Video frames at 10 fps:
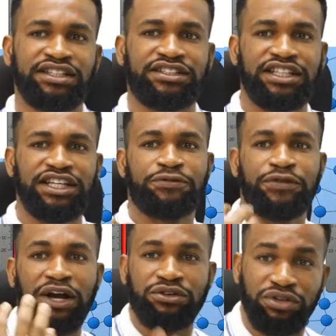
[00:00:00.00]
is, if
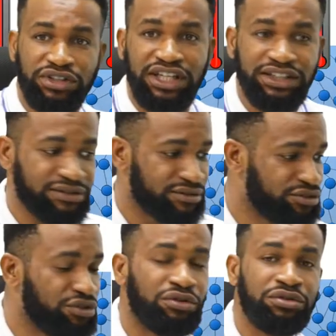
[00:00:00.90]
you are cooking,
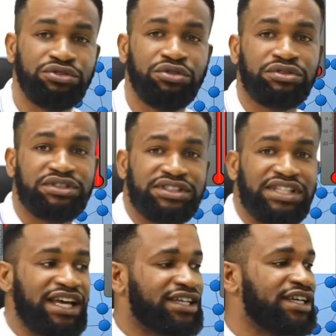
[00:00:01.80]
you
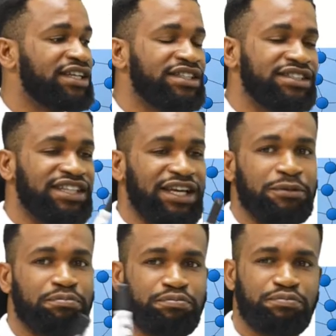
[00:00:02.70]
take
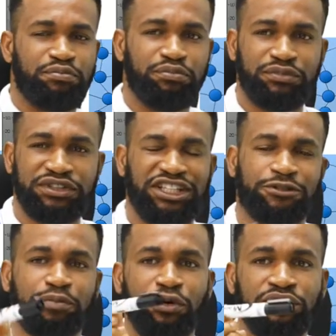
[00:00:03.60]
the
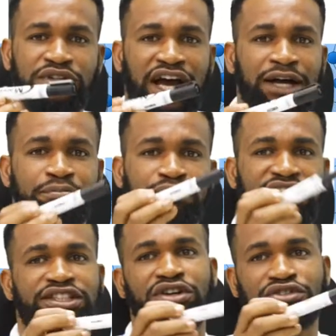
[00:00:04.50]
spoon and
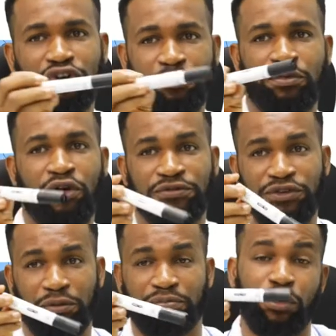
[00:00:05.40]
place it on top of
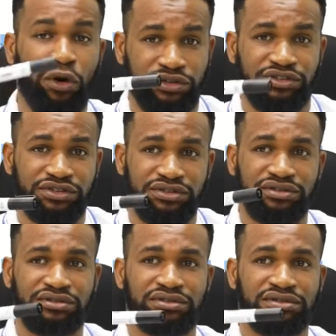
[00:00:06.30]
your pot.
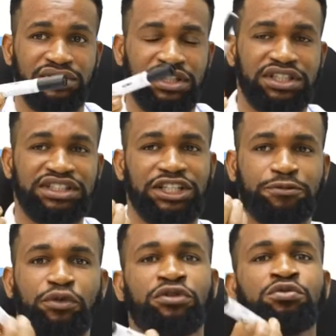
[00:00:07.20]
The
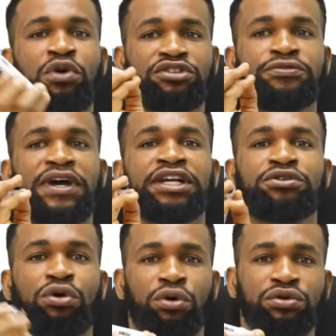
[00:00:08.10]
spoon was very
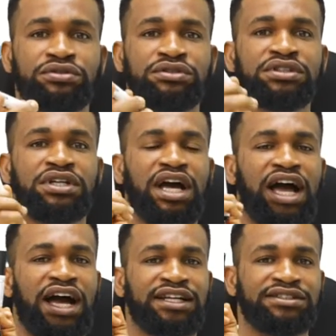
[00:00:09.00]
cold
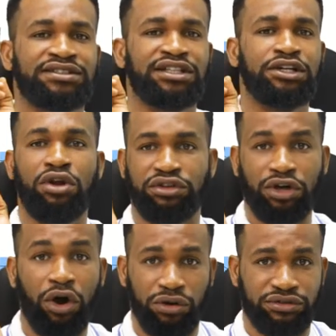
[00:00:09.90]
and not
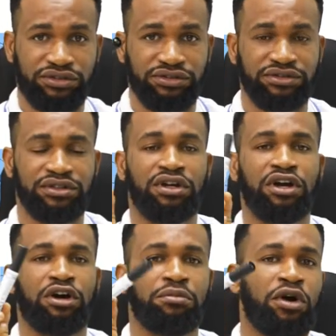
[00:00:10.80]
hot.
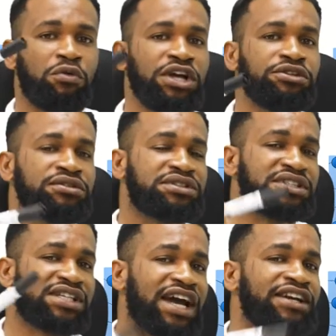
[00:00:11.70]
But when you
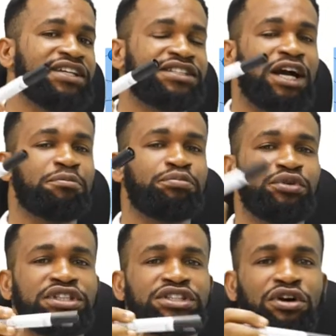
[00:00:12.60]
carry it and
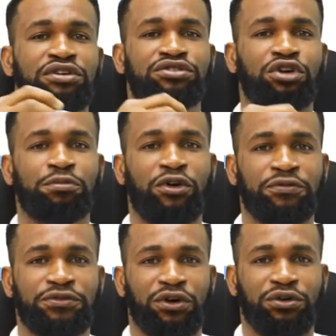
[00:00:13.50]
put it on top
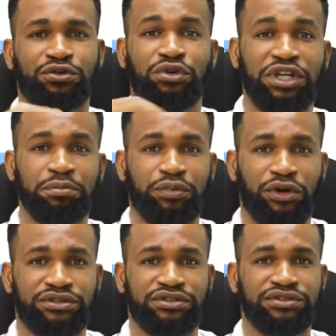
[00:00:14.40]
of your cooking pot,